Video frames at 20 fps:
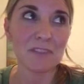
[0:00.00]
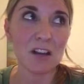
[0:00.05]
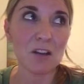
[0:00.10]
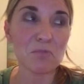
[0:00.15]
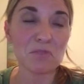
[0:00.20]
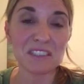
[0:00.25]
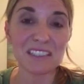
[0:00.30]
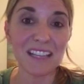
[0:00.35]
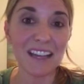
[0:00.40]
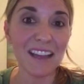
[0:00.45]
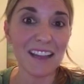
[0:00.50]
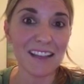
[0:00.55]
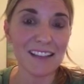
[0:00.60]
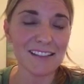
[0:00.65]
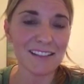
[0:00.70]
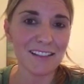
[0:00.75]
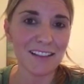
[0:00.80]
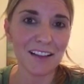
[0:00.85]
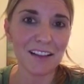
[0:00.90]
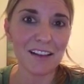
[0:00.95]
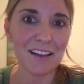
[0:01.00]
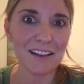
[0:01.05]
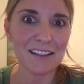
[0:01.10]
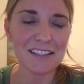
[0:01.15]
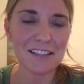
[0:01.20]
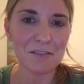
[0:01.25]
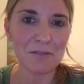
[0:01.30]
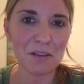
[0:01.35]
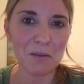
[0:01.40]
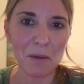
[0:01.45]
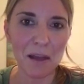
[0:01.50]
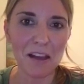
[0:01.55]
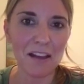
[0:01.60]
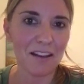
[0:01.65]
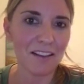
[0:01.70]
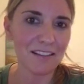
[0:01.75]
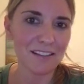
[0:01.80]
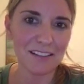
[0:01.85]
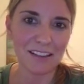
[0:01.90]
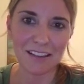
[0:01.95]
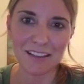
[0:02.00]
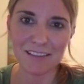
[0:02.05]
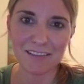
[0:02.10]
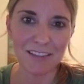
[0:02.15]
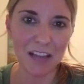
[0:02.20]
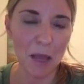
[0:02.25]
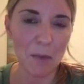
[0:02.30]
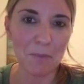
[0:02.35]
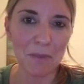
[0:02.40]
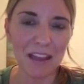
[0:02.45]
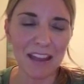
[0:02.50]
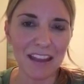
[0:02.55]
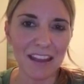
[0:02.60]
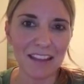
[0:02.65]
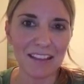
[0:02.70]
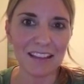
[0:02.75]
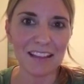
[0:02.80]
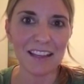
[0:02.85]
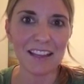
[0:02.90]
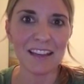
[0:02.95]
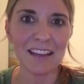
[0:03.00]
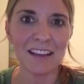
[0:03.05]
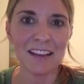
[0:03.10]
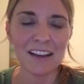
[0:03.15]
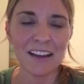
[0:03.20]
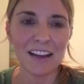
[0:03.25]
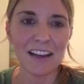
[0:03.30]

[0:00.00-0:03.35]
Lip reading: couple days, I lost 3 pounds, like immediately.